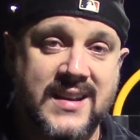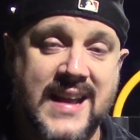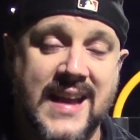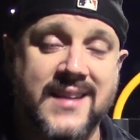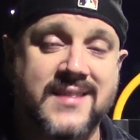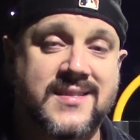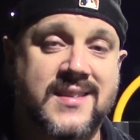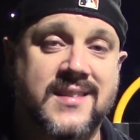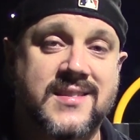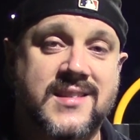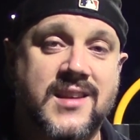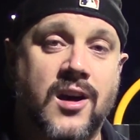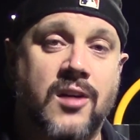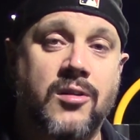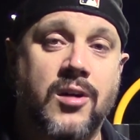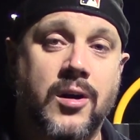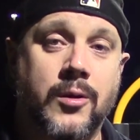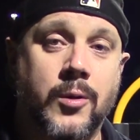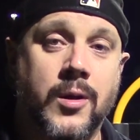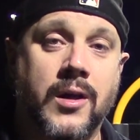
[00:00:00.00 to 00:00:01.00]
Now
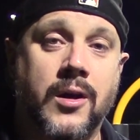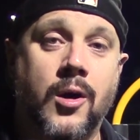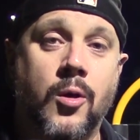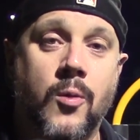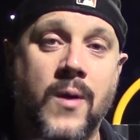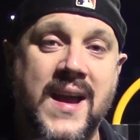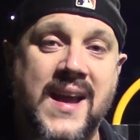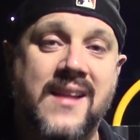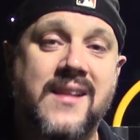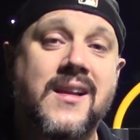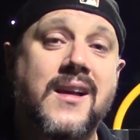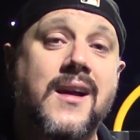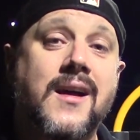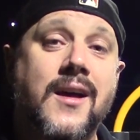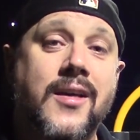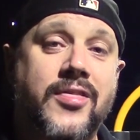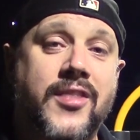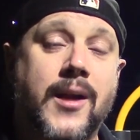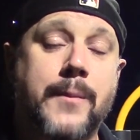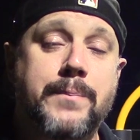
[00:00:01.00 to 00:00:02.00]
Cisco will await
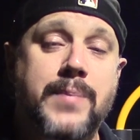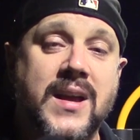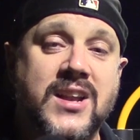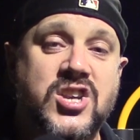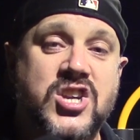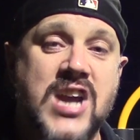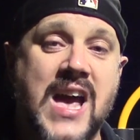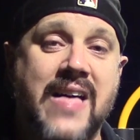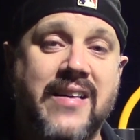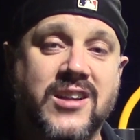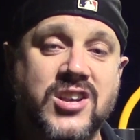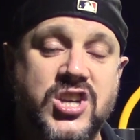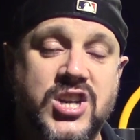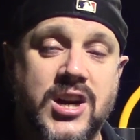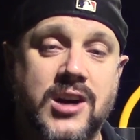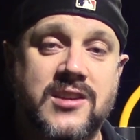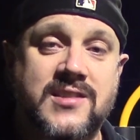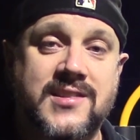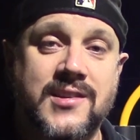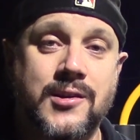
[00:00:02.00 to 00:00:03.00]
their big challenge
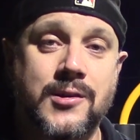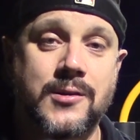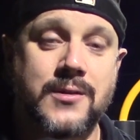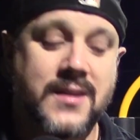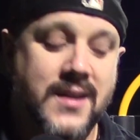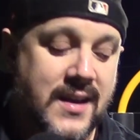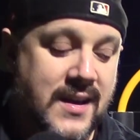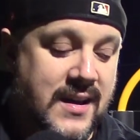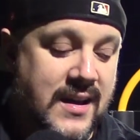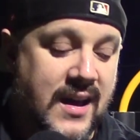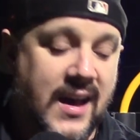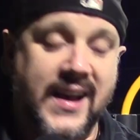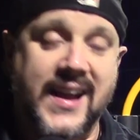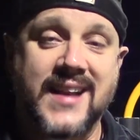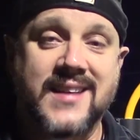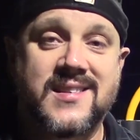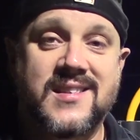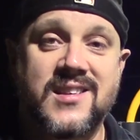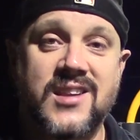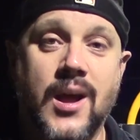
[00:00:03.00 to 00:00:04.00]
here soon
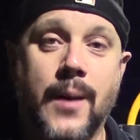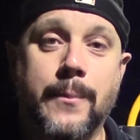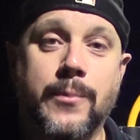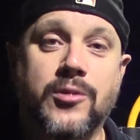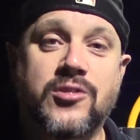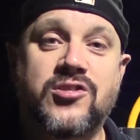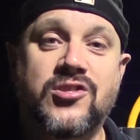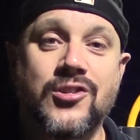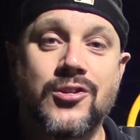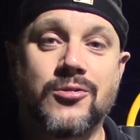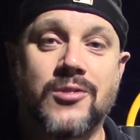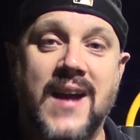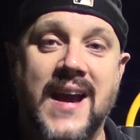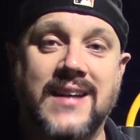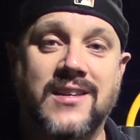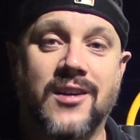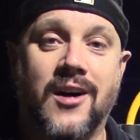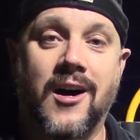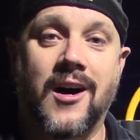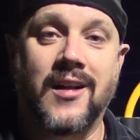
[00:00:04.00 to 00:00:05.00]
against number two
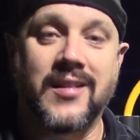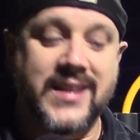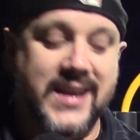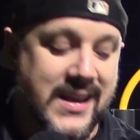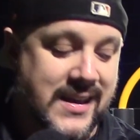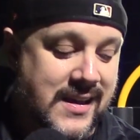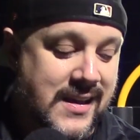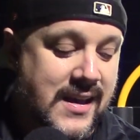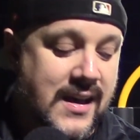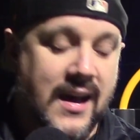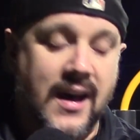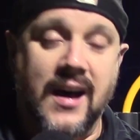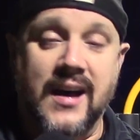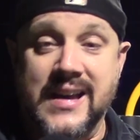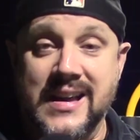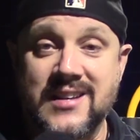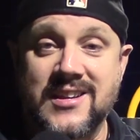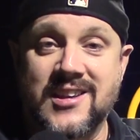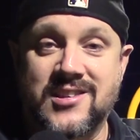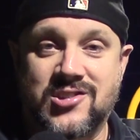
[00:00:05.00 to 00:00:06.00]
ranked Holly uh,
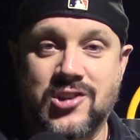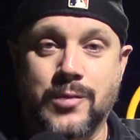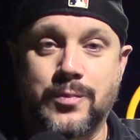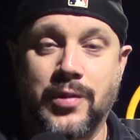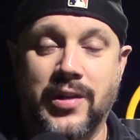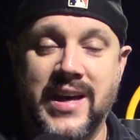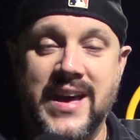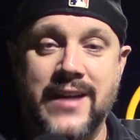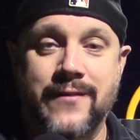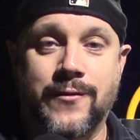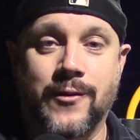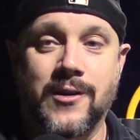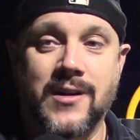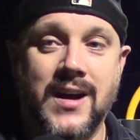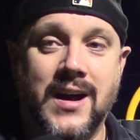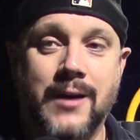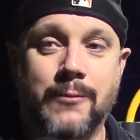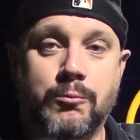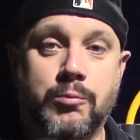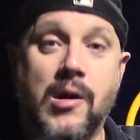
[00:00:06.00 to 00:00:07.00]
in district play for
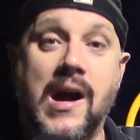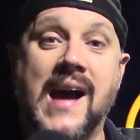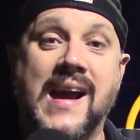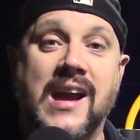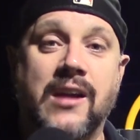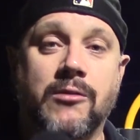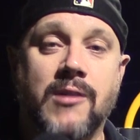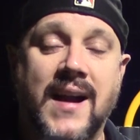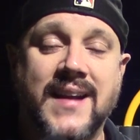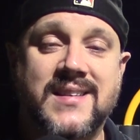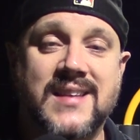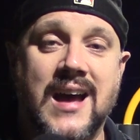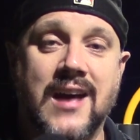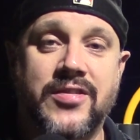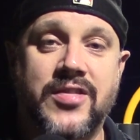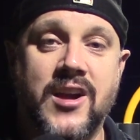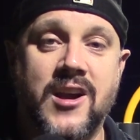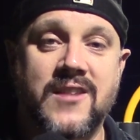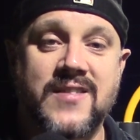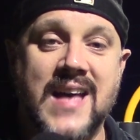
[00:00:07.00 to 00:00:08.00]
uh, bragging rights
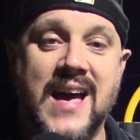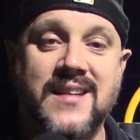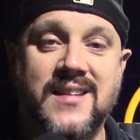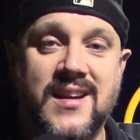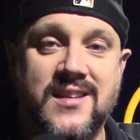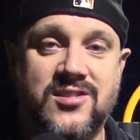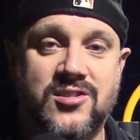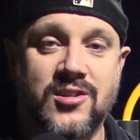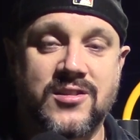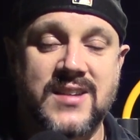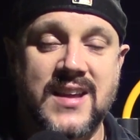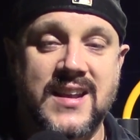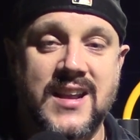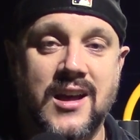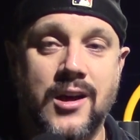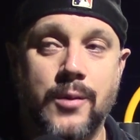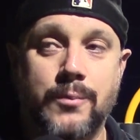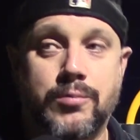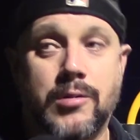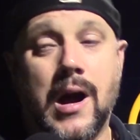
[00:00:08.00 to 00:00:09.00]
out there in that district, and
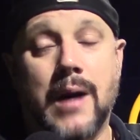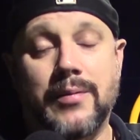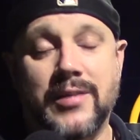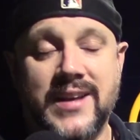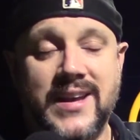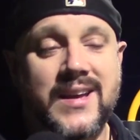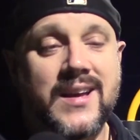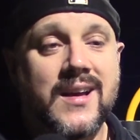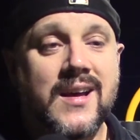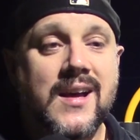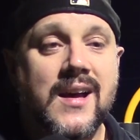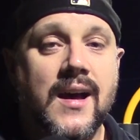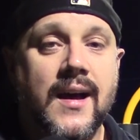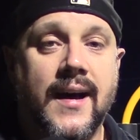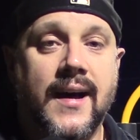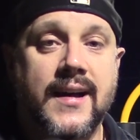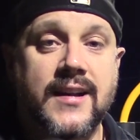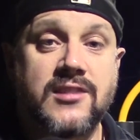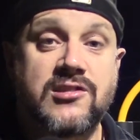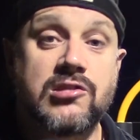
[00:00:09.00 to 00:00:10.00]
uh, probably
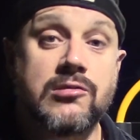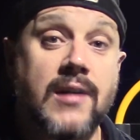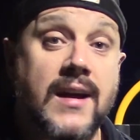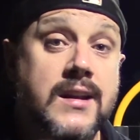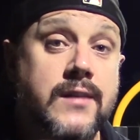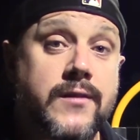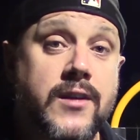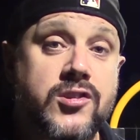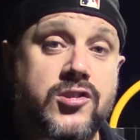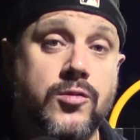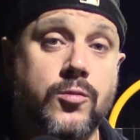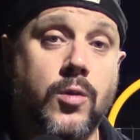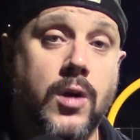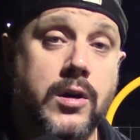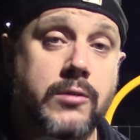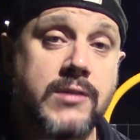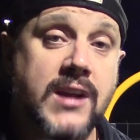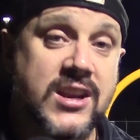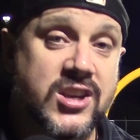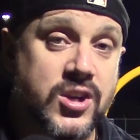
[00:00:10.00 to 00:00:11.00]
uh, in 2A Division
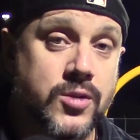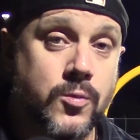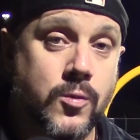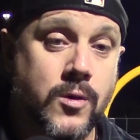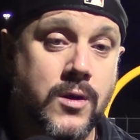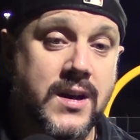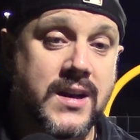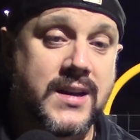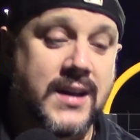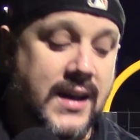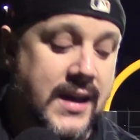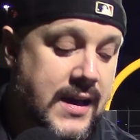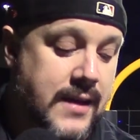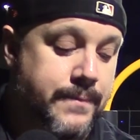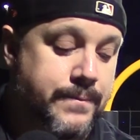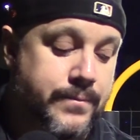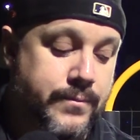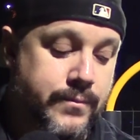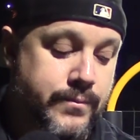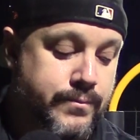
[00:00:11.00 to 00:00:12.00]
One, Region One uh,
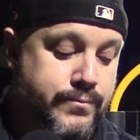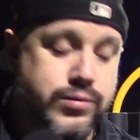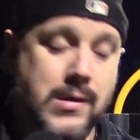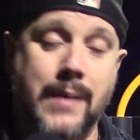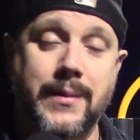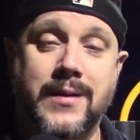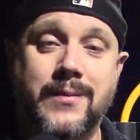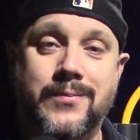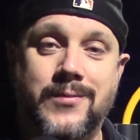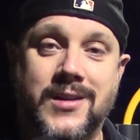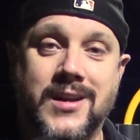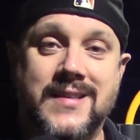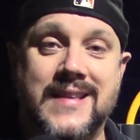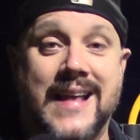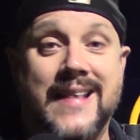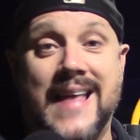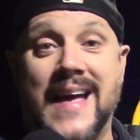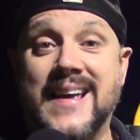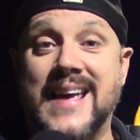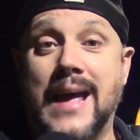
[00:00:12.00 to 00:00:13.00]
probably that,
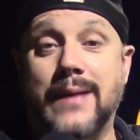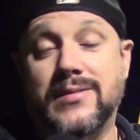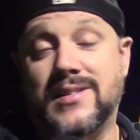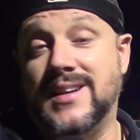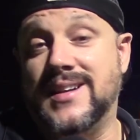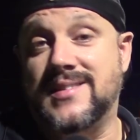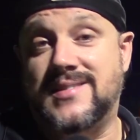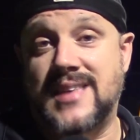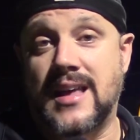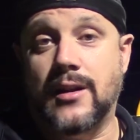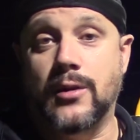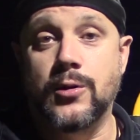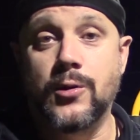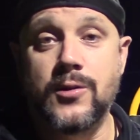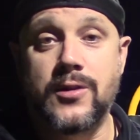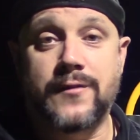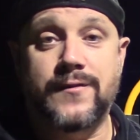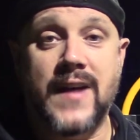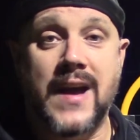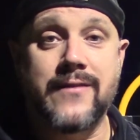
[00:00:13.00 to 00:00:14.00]
that game's going to settle who
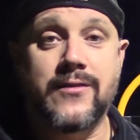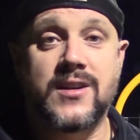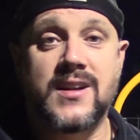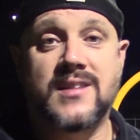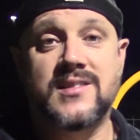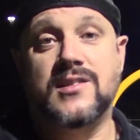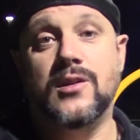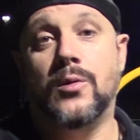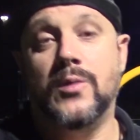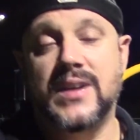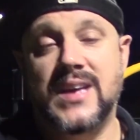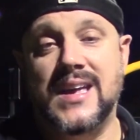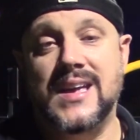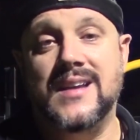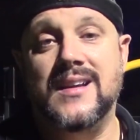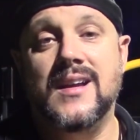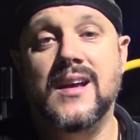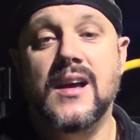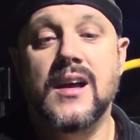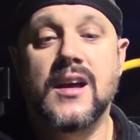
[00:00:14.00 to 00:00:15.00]
the favorite is going
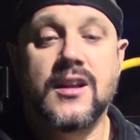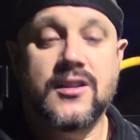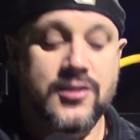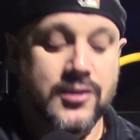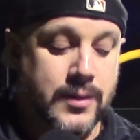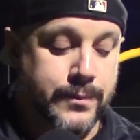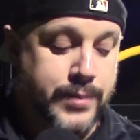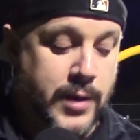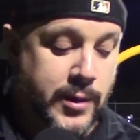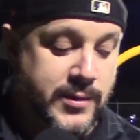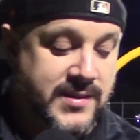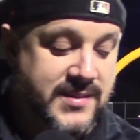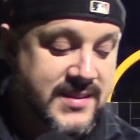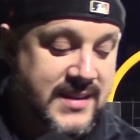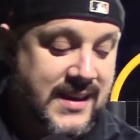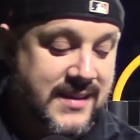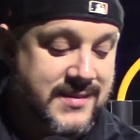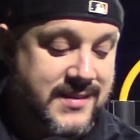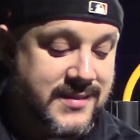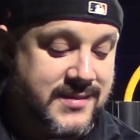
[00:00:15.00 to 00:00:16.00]
in to the
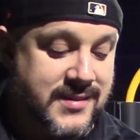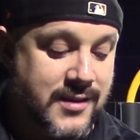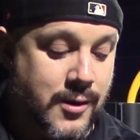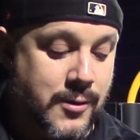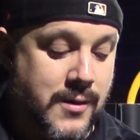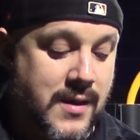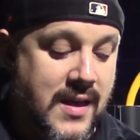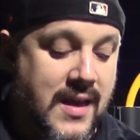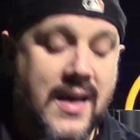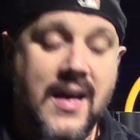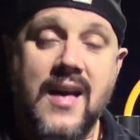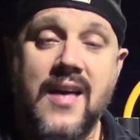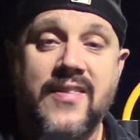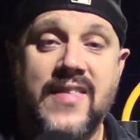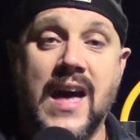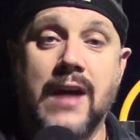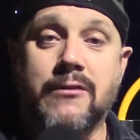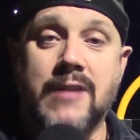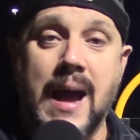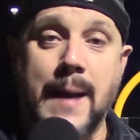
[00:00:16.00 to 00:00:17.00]
postseason. So
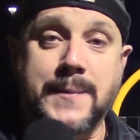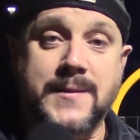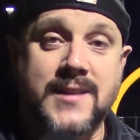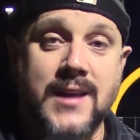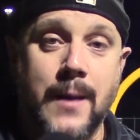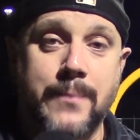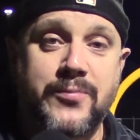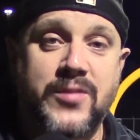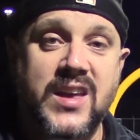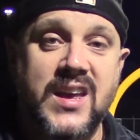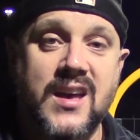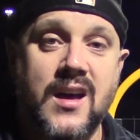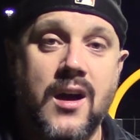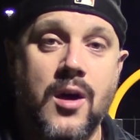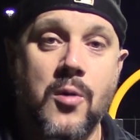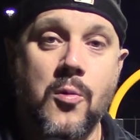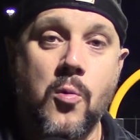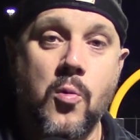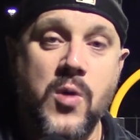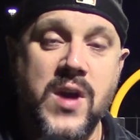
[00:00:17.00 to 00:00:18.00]
that wraps up the
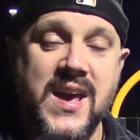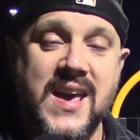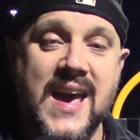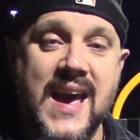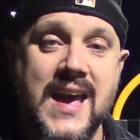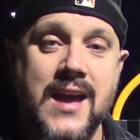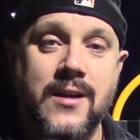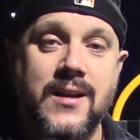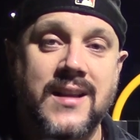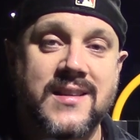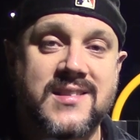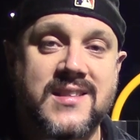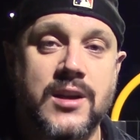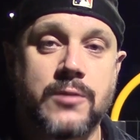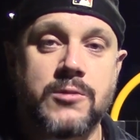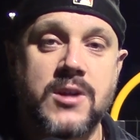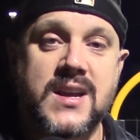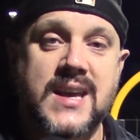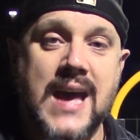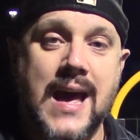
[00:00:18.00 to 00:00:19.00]
uh, Week 8 instant
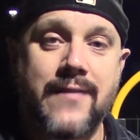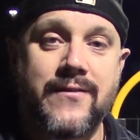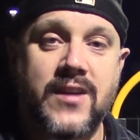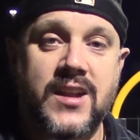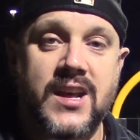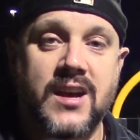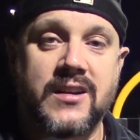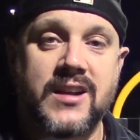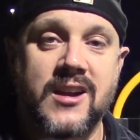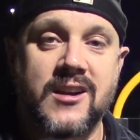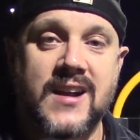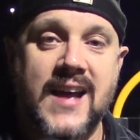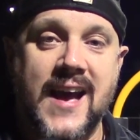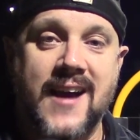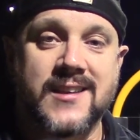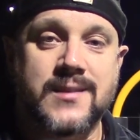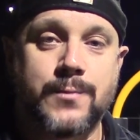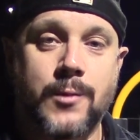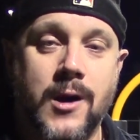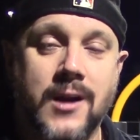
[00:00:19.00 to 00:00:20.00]
recap video here in
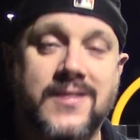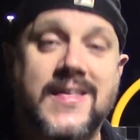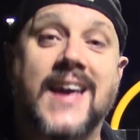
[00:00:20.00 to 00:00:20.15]
House Park.